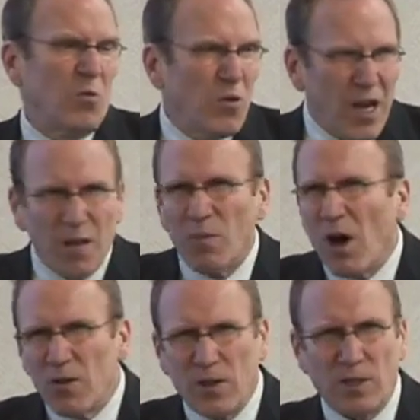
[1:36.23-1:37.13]
rape,
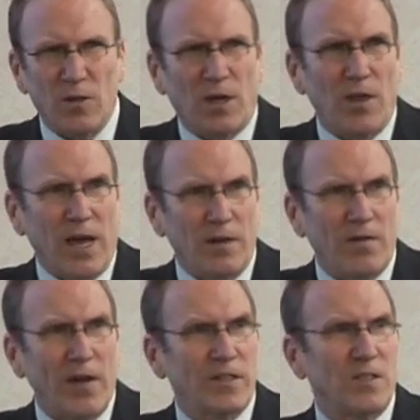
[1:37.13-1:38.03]
other things like that, and
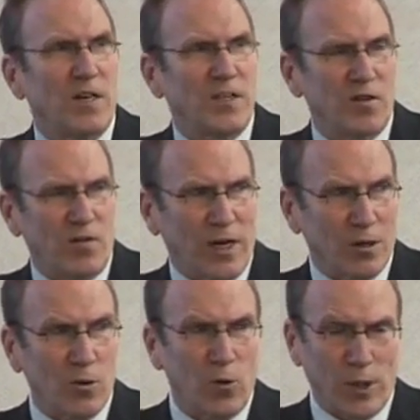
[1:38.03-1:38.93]
have had to testify in
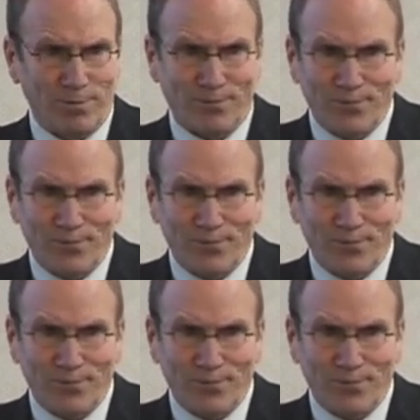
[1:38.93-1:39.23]
court.